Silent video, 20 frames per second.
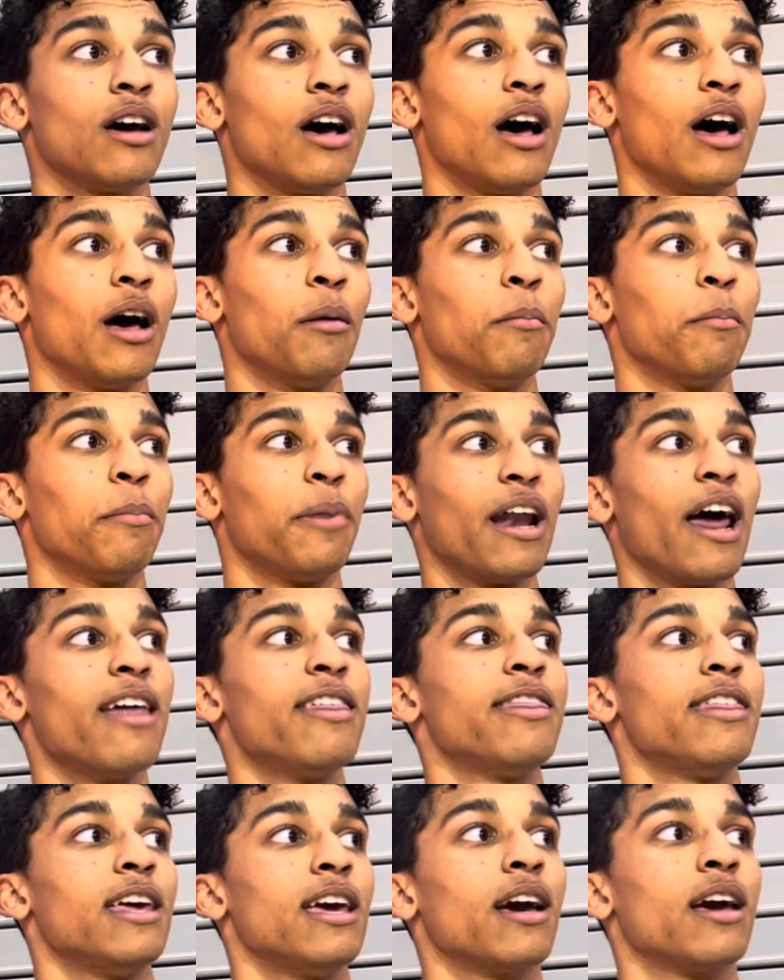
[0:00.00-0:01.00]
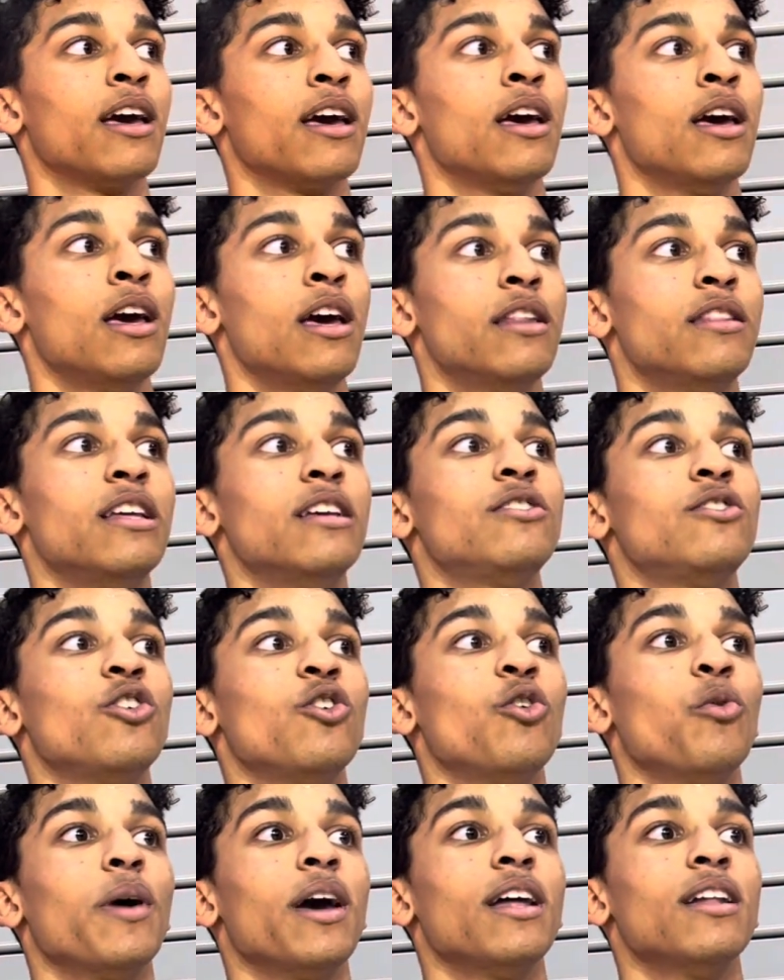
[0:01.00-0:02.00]
But I think these
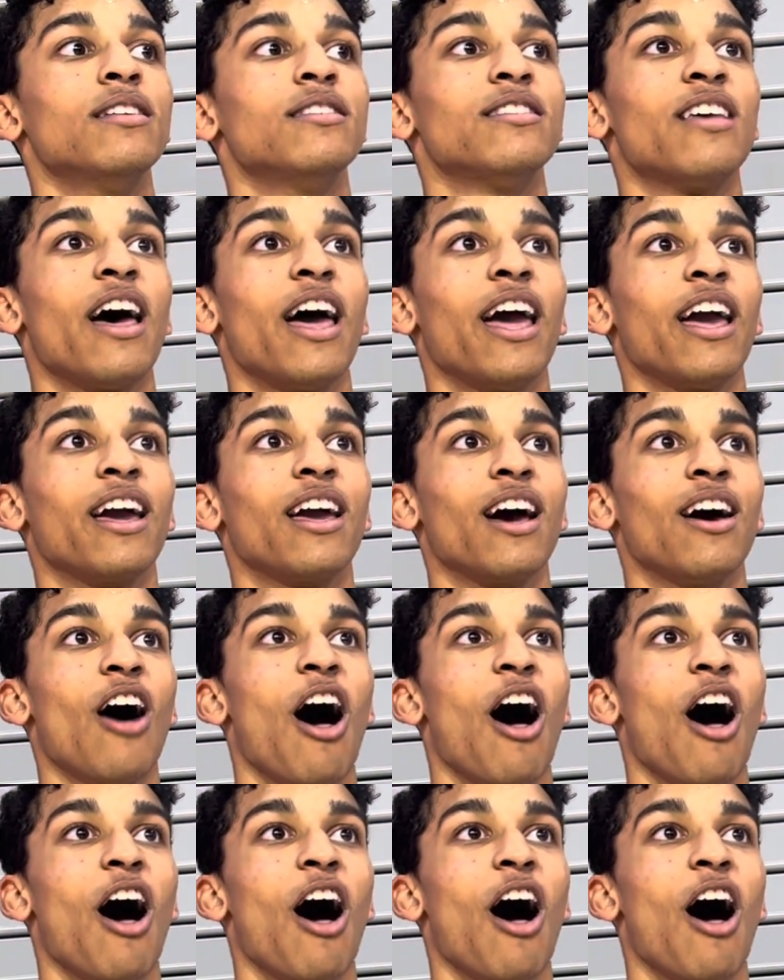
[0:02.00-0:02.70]
two wins, like,